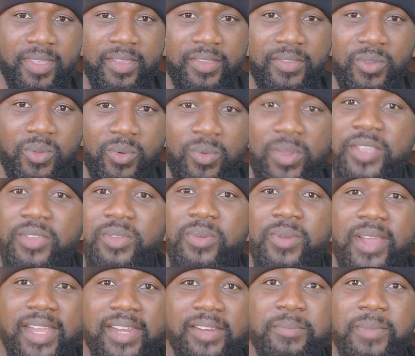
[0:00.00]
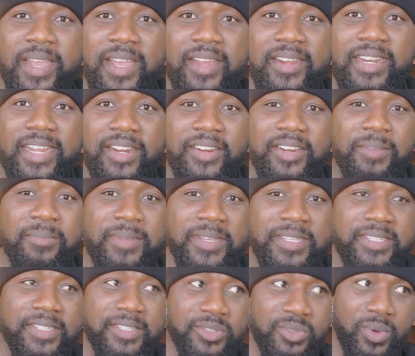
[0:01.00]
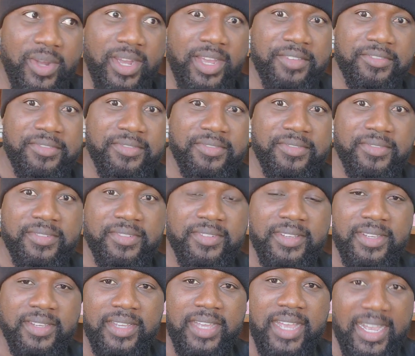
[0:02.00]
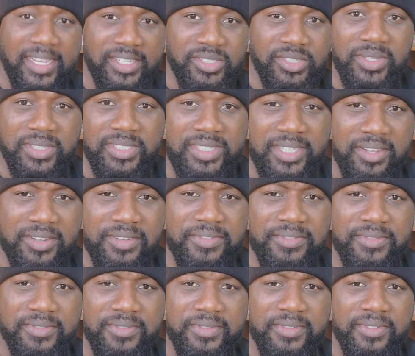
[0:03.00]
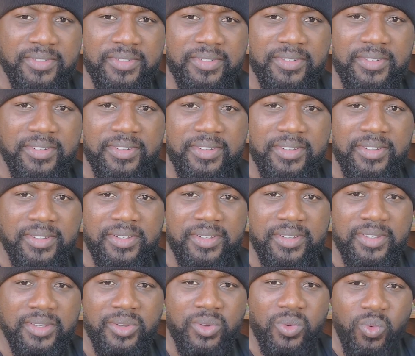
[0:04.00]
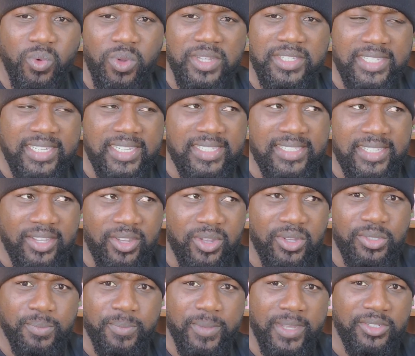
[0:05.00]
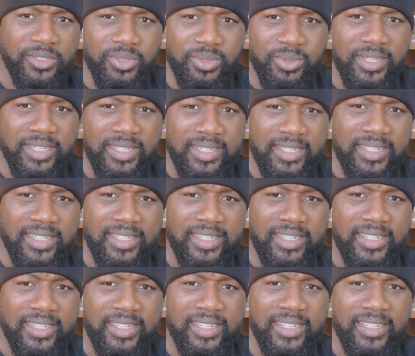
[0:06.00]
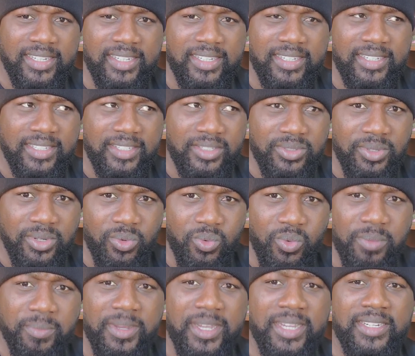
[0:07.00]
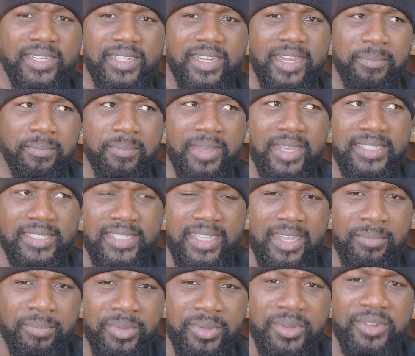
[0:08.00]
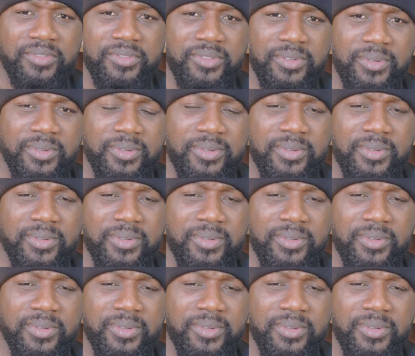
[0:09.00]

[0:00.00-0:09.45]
So when you are admiring another person's wife, ask yourself, what is the husband doing to the woman that makes her beautiful?